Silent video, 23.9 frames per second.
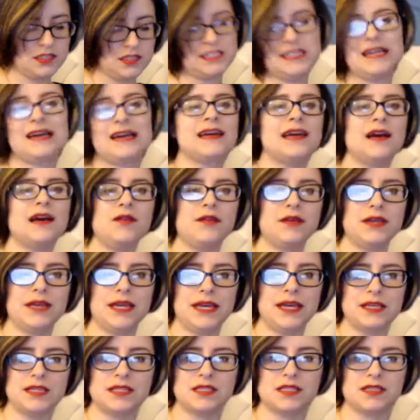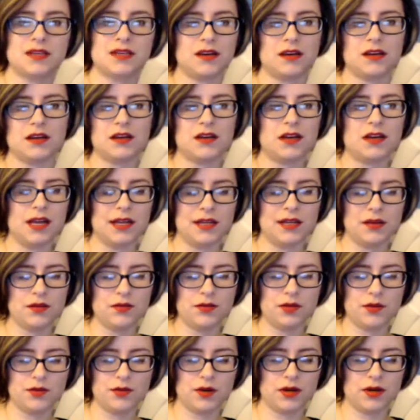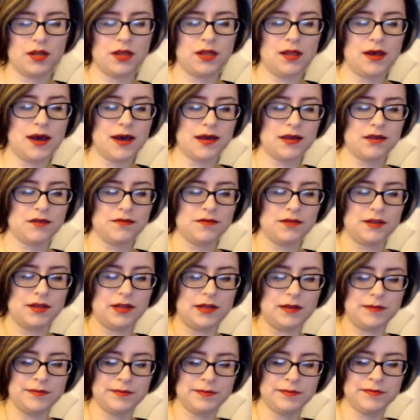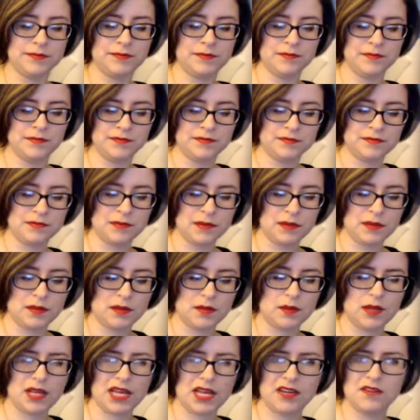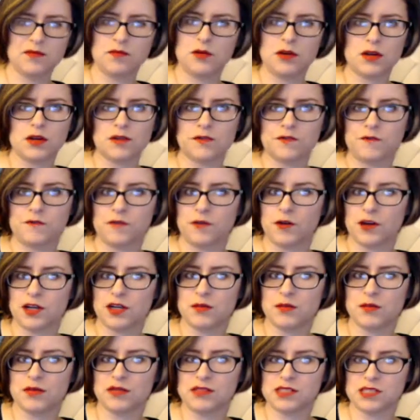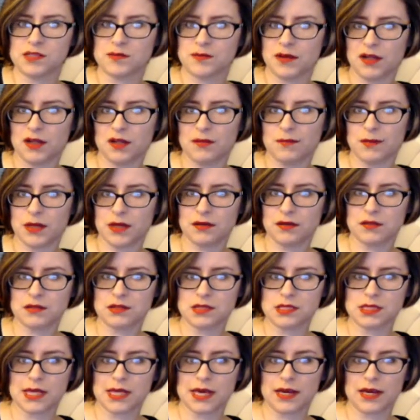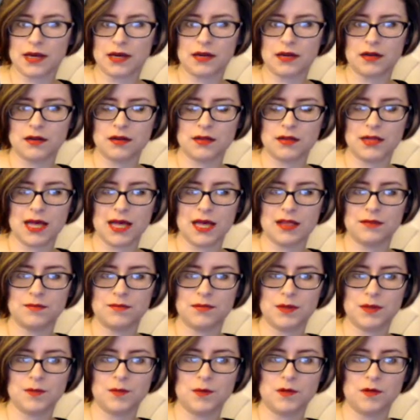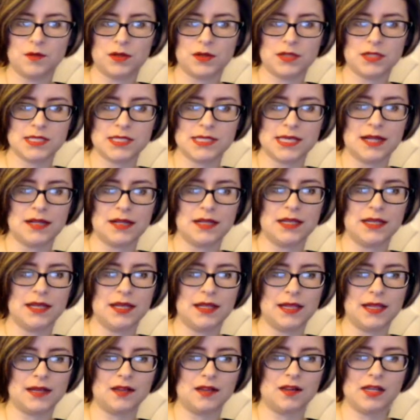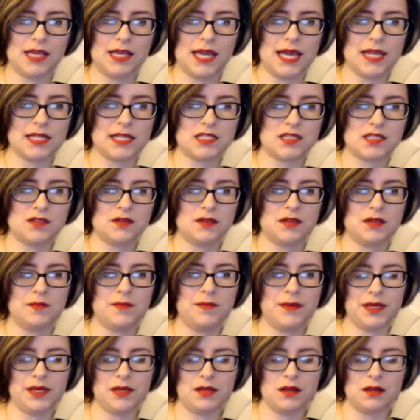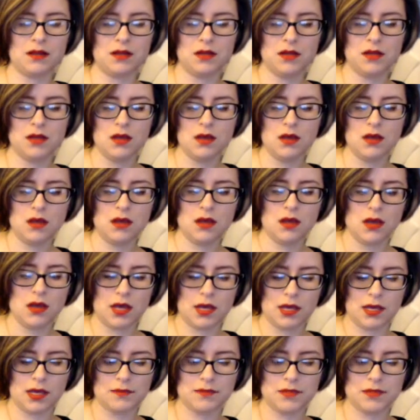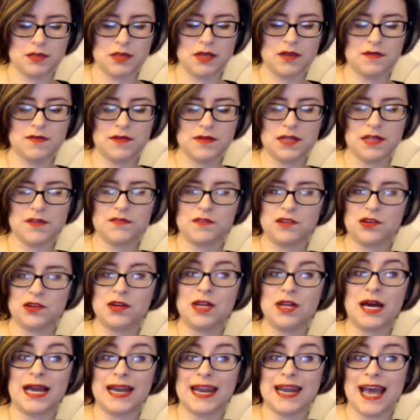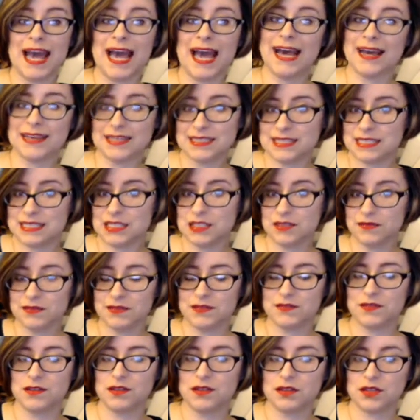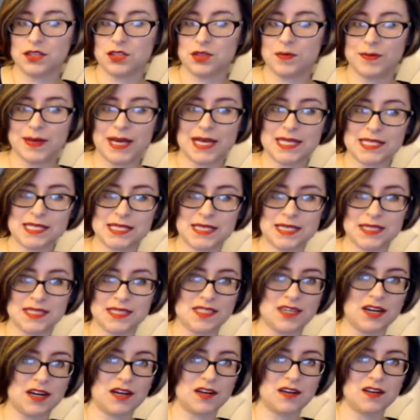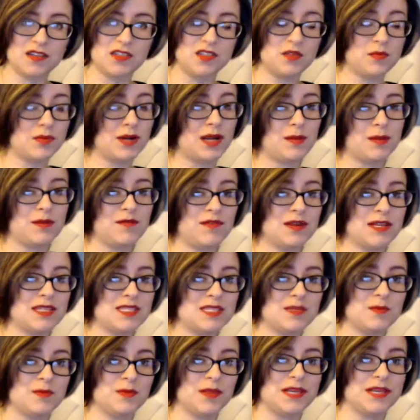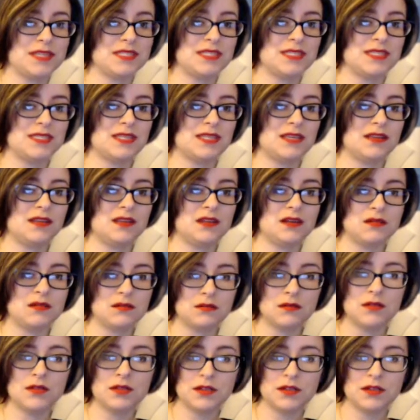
Check out Kickstarter. I know there were a lot of kind of more affordable small models there that people were selling, like little kits you could build. So even if they're not active, if you look through past Kickstarters, you'll probably find some places that, you know,